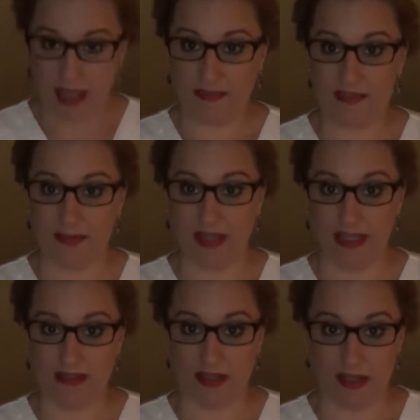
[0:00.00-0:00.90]
have some
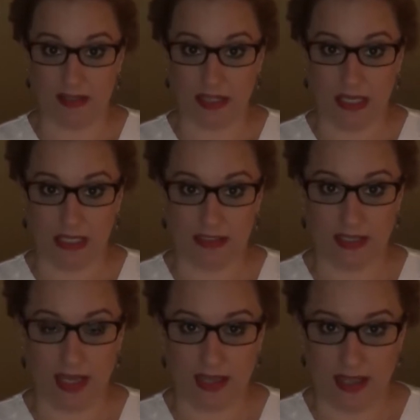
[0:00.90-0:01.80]
pants on that
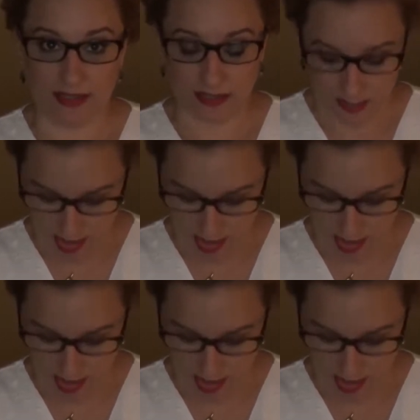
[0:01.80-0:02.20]
I actually